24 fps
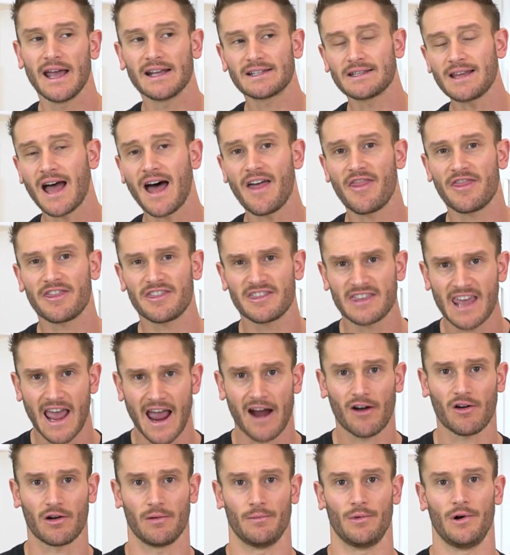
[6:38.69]
it's not
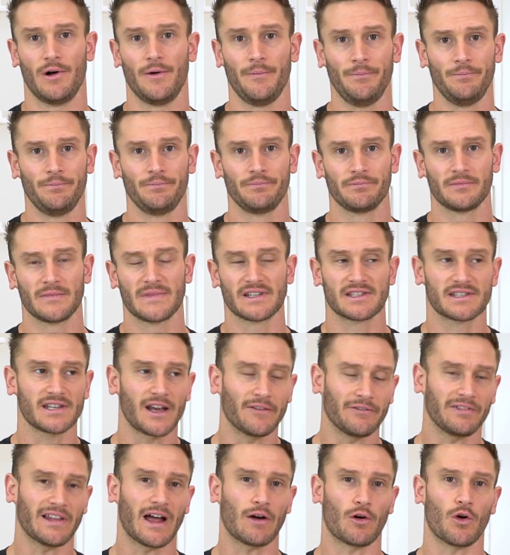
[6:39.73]
terrible because
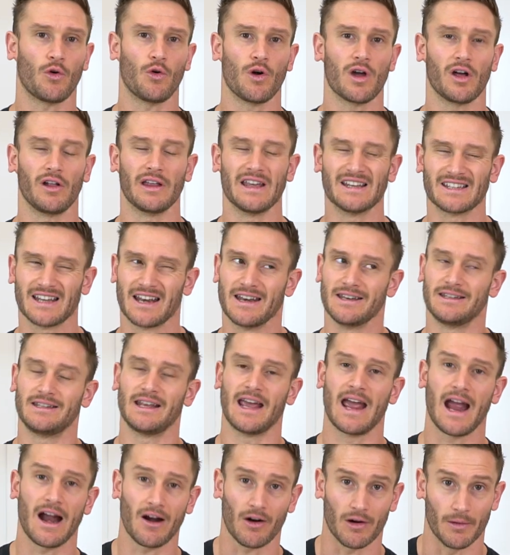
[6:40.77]
sunflower oil isn't
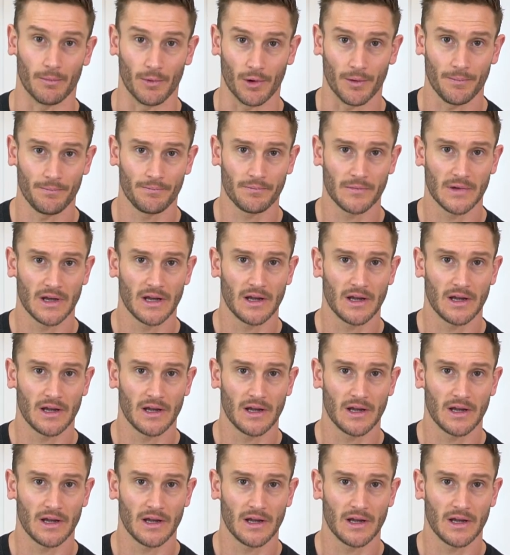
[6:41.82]
terrible,